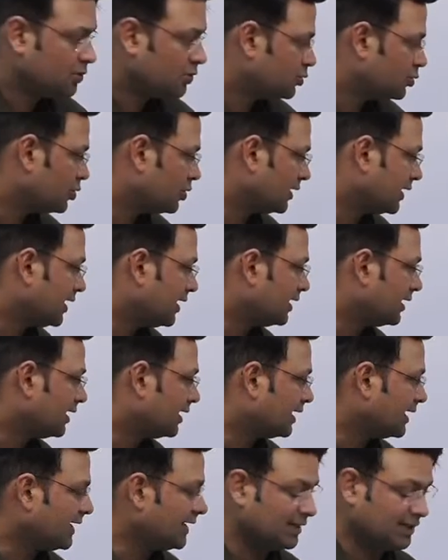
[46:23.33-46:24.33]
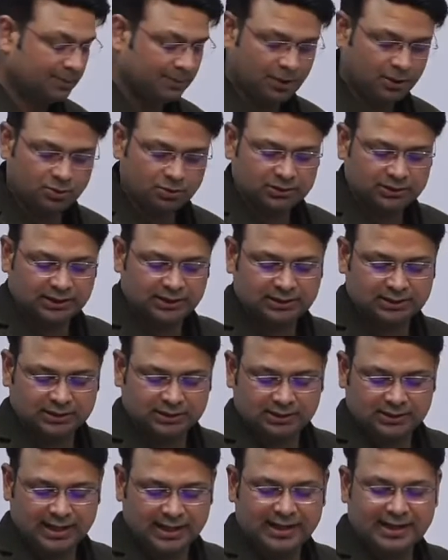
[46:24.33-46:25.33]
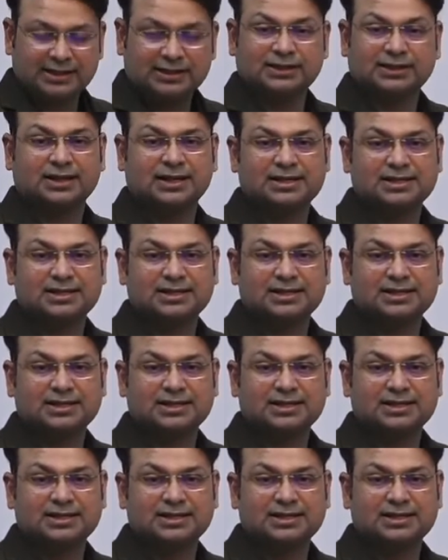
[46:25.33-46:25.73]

So you can write about that direct